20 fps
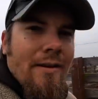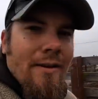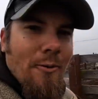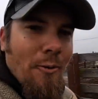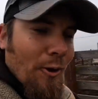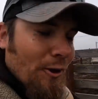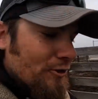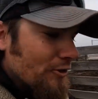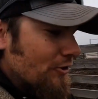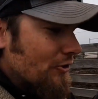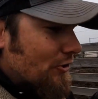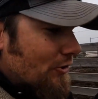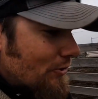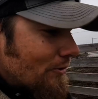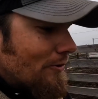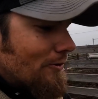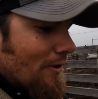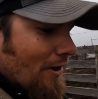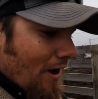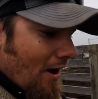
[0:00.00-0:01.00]
It wasn't
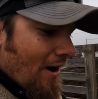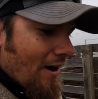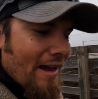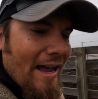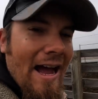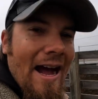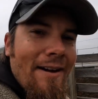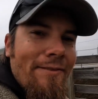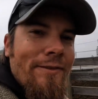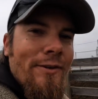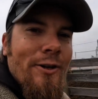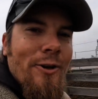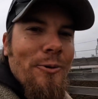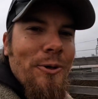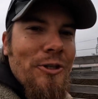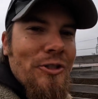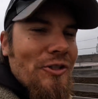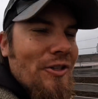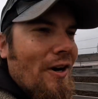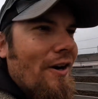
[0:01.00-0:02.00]
too long after
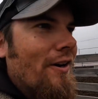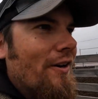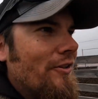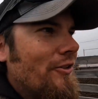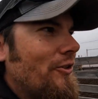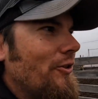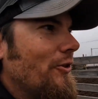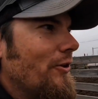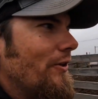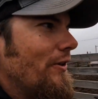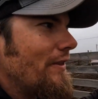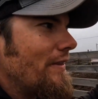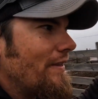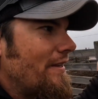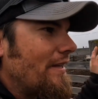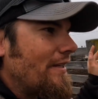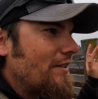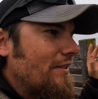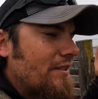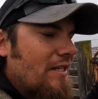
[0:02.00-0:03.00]
we started doing
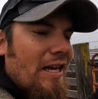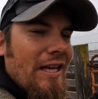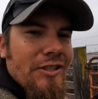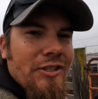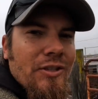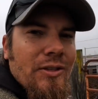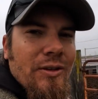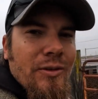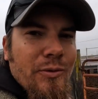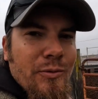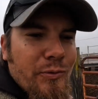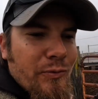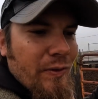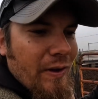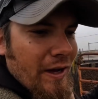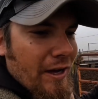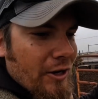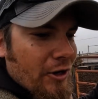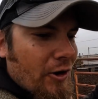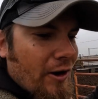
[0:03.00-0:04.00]
the intensive
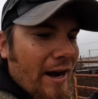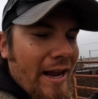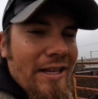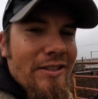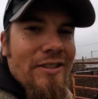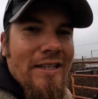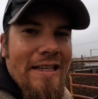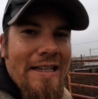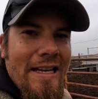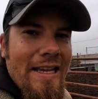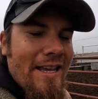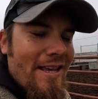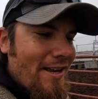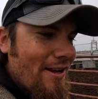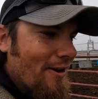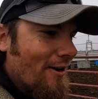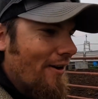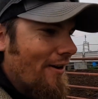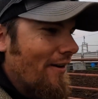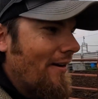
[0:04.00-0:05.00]
uh, grazing
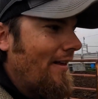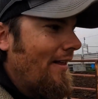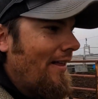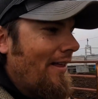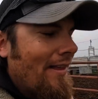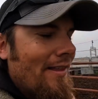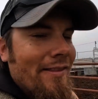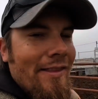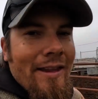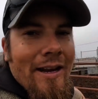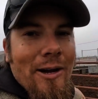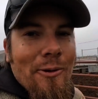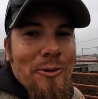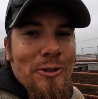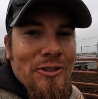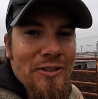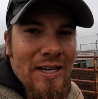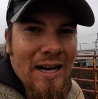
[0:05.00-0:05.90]
here that it was